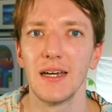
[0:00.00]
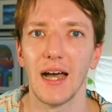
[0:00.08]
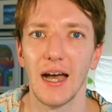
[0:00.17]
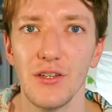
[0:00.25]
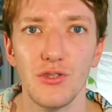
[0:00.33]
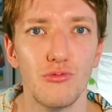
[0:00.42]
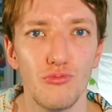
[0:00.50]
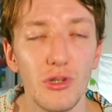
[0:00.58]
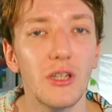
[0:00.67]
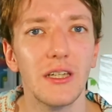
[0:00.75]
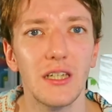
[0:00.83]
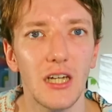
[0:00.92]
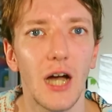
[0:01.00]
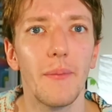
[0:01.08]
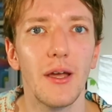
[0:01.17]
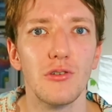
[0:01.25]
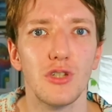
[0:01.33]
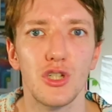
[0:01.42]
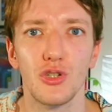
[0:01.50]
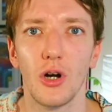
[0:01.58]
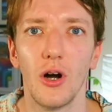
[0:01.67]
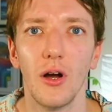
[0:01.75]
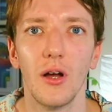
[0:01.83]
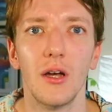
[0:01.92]
and really come out
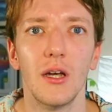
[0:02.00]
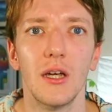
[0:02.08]
strong